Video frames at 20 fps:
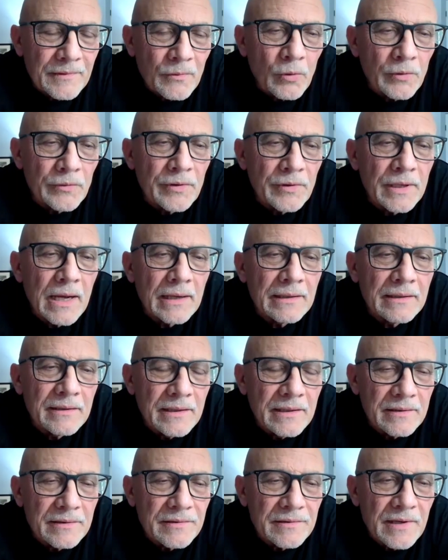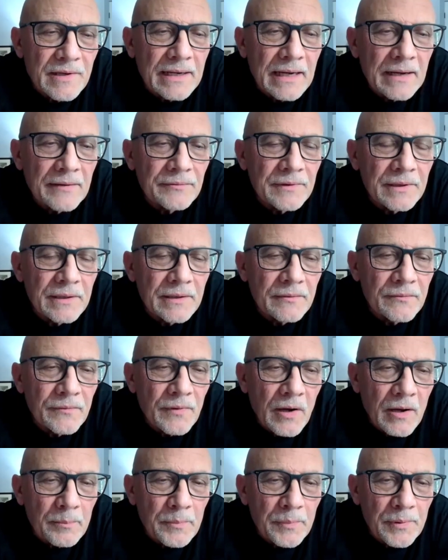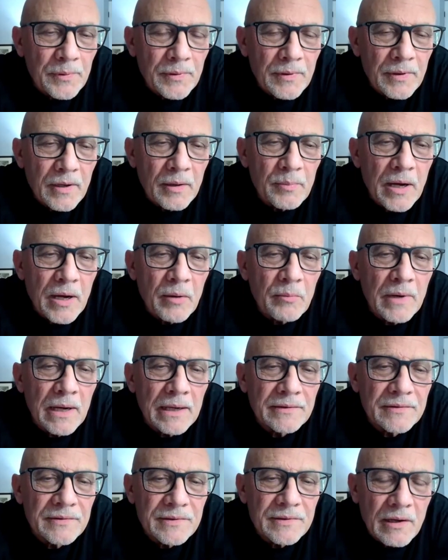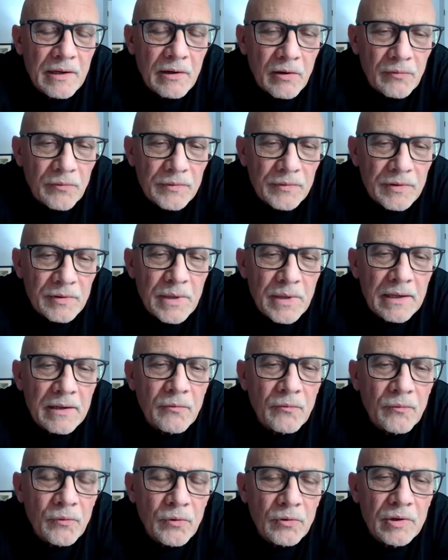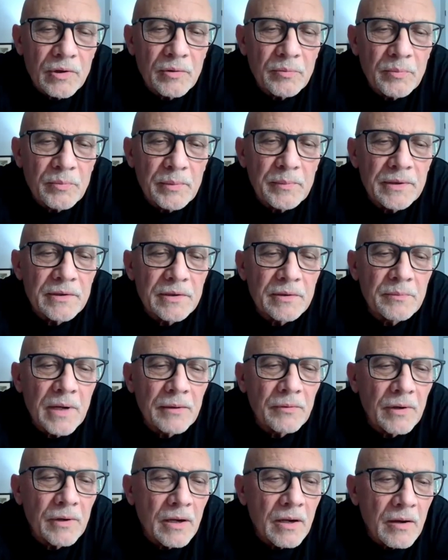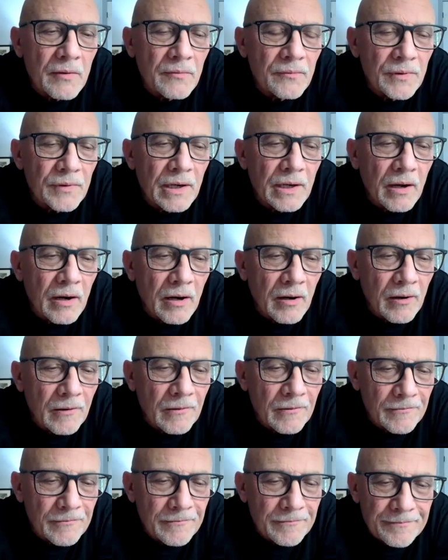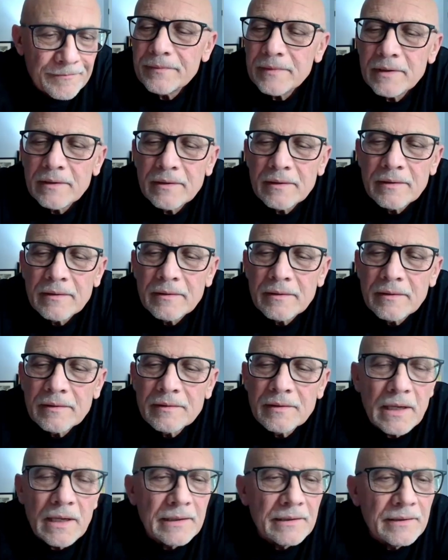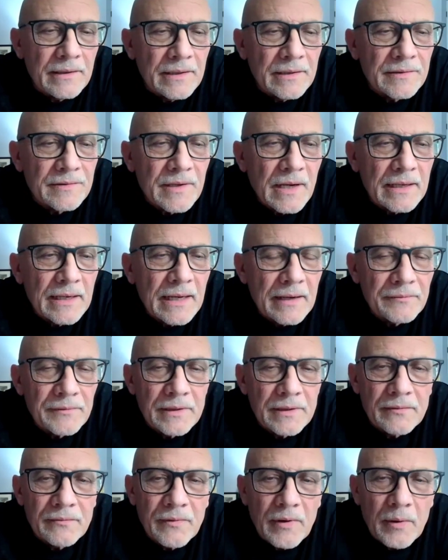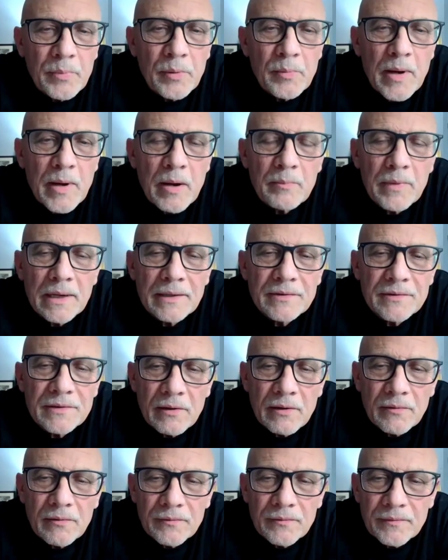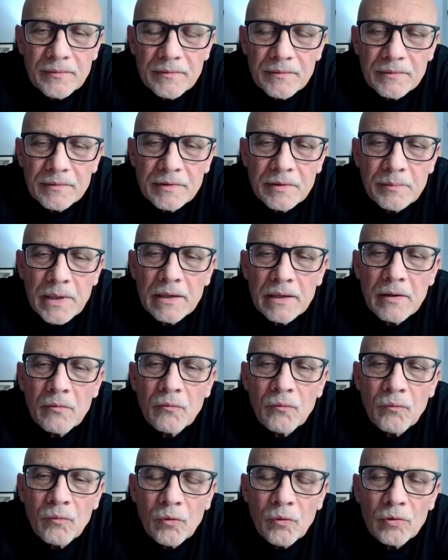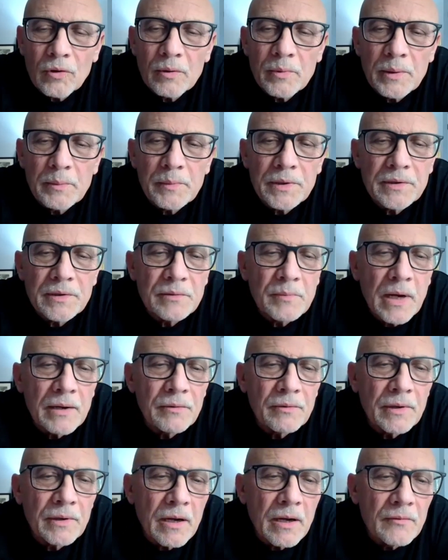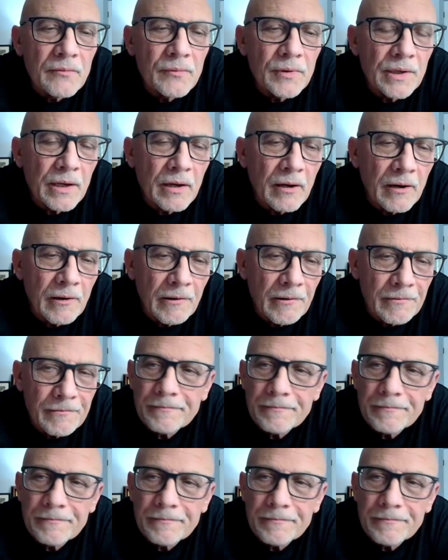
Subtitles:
or the ideas I'd have to give up about myself to make a full commitment to my recovery are, the ideas I'd have to give up about myself to make a full commitment to my recovery are.